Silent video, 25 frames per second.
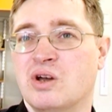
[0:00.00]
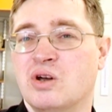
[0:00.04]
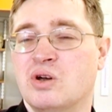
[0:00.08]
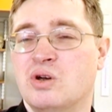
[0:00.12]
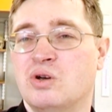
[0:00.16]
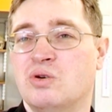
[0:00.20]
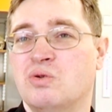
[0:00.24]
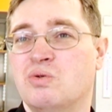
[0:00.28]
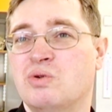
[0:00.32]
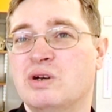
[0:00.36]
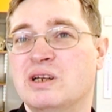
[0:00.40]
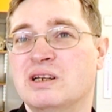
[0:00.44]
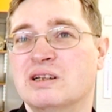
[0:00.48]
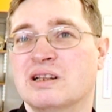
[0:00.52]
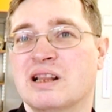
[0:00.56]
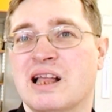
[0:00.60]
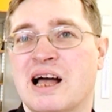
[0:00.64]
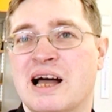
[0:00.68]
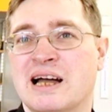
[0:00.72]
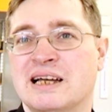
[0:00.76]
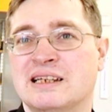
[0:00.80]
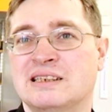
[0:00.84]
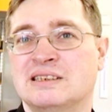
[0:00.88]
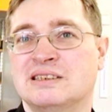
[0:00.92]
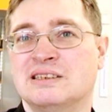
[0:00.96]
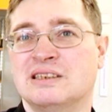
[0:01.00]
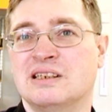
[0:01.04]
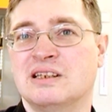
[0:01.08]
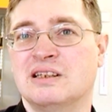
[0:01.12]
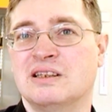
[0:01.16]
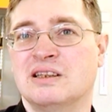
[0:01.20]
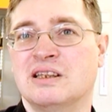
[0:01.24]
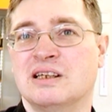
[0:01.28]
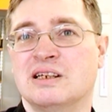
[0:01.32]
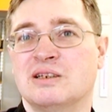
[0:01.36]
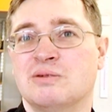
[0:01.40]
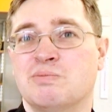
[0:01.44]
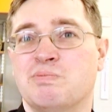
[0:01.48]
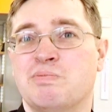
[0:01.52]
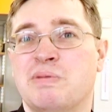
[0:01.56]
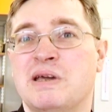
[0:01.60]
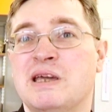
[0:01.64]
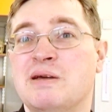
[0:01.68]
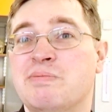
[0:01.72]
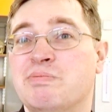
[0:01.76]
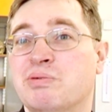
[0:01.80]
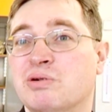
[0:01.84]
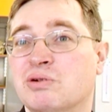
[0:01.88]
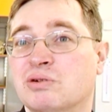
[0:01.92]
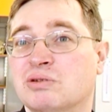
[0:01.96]
who realised that
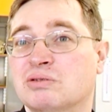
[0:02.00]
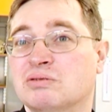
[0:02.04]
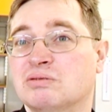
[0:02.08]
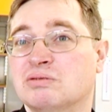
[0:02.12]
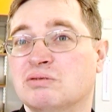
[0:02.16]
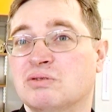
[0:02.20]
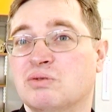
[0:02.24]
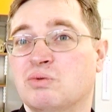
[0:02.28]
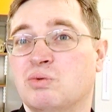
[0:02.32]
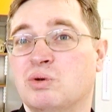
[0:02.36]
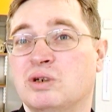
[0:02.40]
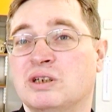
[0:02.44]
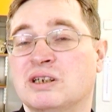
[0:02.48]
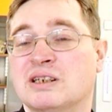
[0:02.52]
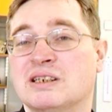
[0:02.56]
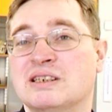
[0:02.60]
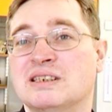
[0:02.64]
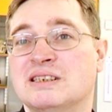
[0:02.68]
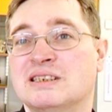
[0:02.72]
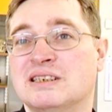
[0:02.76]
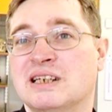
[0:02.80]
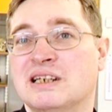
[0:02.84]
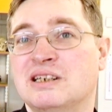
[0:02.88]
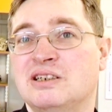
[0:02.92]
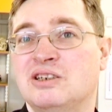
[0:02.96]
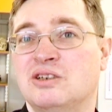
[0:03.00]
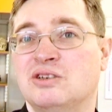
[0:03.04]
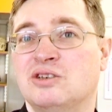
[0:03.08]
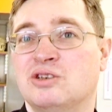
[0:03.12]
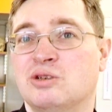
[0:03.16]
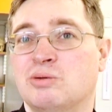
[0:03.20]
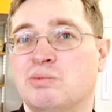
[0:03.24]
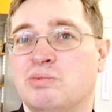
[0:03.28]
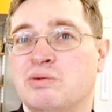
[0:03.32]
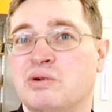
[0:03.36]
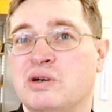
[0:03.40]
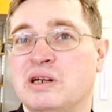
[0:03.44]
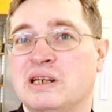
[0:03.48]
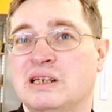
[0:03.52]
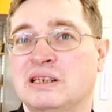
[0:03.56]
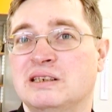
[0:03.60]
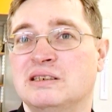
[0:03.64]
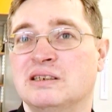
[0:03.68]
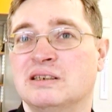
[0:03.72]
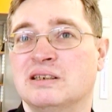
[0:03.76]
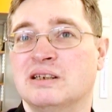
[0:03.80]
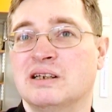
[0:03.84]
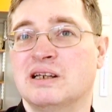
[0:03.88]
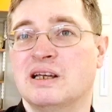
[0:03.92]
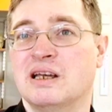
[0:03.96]
people would continue to breed
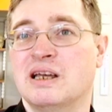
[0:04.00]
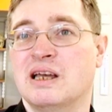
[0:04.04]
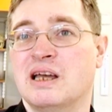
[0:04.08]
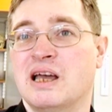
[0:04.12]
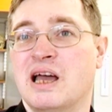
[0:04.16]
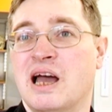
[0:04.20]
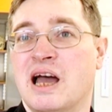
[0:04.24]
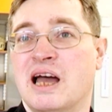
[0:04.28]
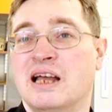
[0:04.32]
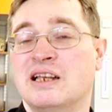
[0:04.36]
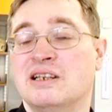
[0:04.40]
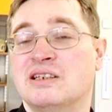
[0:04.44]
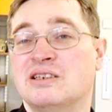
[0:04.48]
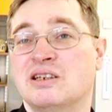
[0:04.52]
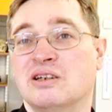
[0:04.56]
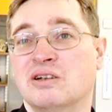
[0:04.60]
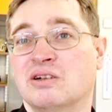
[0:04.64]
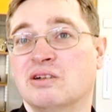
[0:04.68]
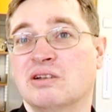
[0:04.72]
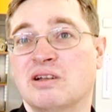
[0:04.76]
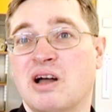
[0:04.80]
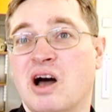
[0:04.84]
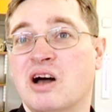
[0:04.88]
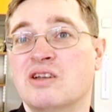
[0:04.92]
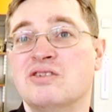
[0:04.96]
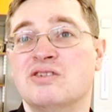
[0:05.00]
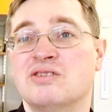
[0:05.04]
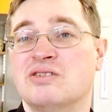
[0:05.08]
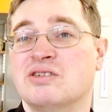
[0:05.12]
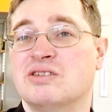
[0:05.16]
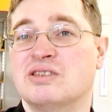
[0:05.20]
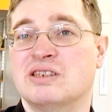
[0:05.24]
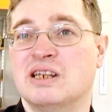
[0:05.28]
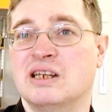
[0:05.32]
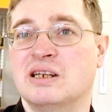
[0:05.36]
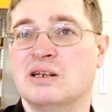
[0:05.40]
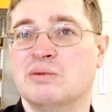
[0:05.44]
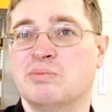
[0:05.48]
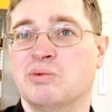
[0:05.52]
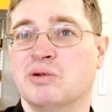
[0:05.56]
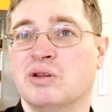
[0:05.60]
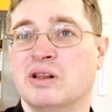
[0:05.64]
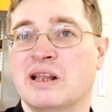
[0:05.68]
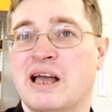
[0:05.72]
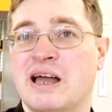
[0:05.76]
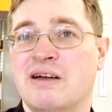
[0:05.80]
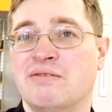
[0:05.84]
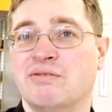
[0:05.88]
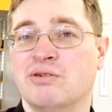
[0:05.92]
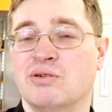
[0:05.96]
until unsustainable
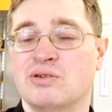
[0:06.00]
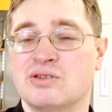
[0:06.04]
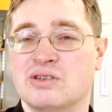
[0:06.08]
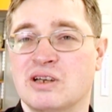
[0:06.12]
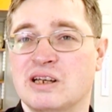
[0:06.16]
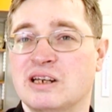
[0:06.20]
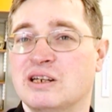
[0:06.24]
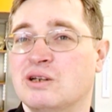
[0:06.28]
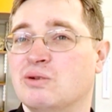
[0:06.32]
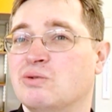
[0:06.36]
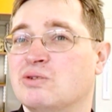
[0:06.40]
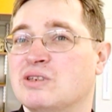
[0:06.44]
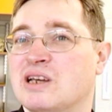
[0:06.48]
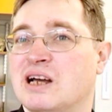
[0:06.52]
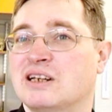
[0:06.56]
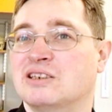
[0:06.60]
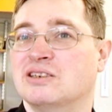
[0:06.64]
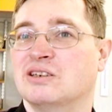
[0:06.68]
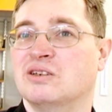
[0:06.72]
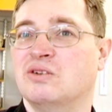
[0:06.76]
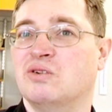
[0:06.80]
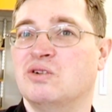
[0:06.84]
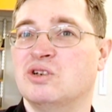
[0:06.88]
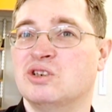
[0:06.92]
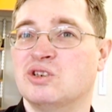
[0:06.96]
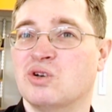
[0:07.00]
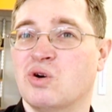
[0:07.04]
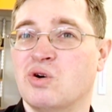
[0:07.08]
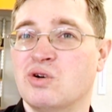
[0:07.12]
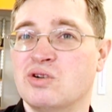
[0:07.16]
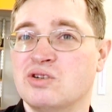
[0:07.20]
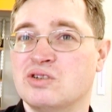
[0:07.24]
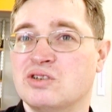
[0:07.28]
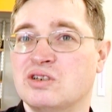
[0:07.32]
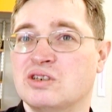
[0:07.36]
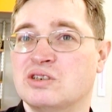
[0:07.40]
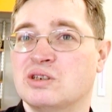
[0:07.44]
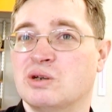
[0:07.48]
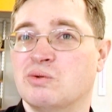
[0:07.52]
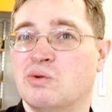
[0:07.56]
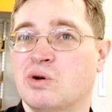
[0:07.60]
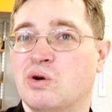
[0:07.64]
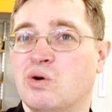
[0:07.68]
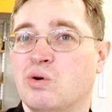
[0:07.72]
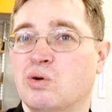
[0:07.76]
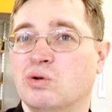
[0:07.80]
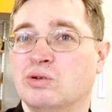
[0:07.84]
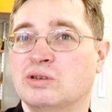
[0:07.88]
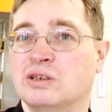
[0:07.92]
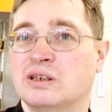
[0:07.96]
levels and it was actually resources that were
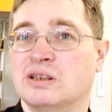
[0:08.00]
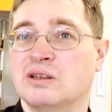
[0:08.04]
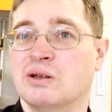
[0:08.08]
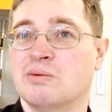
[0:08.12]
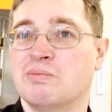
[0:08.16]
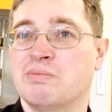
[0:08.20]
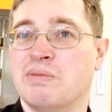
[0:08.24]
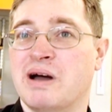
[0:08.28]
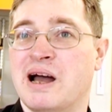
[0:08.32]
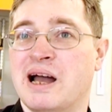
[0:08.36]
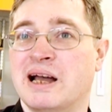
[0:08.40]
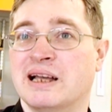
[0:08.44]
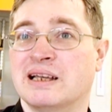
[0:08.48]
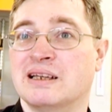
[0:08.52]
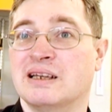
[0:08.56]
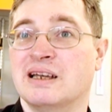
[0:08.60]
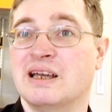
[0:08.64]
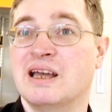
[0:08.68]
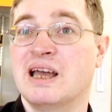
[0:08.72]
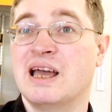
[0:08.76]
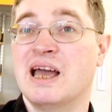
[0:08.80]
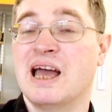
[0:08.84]
holding them back.